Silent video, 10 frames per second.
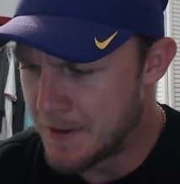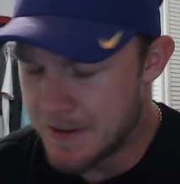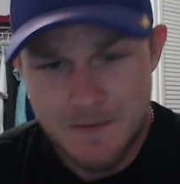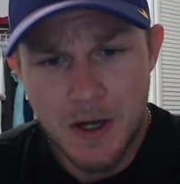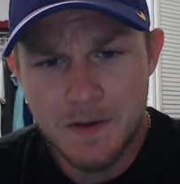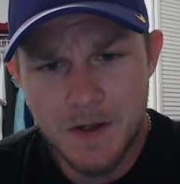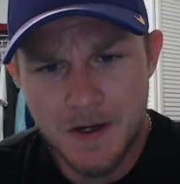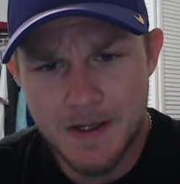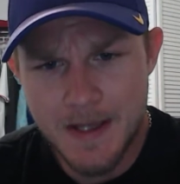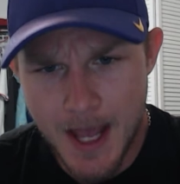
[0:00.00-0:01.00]
they've gone and done it
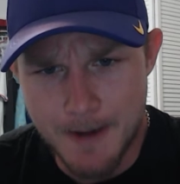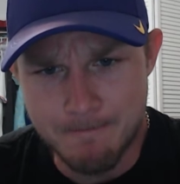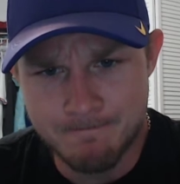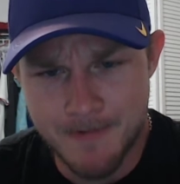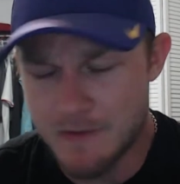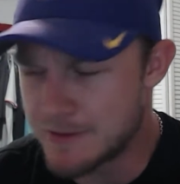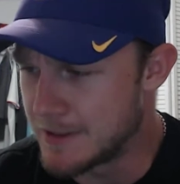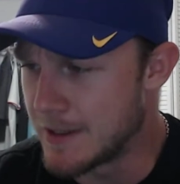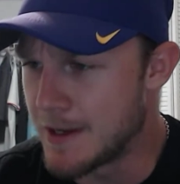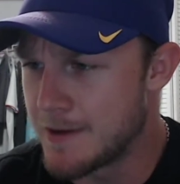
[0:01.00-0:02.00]
again, haven't
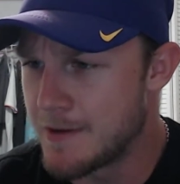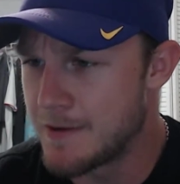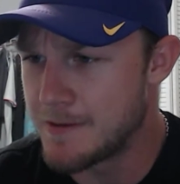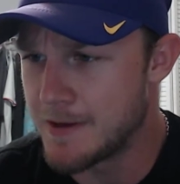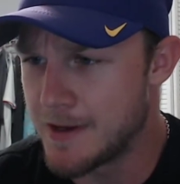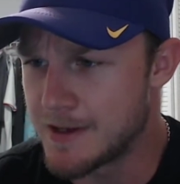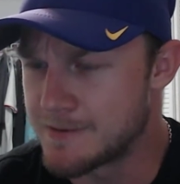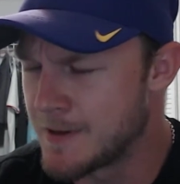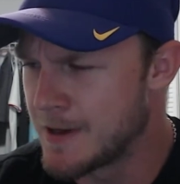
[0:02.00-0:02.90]
they? They have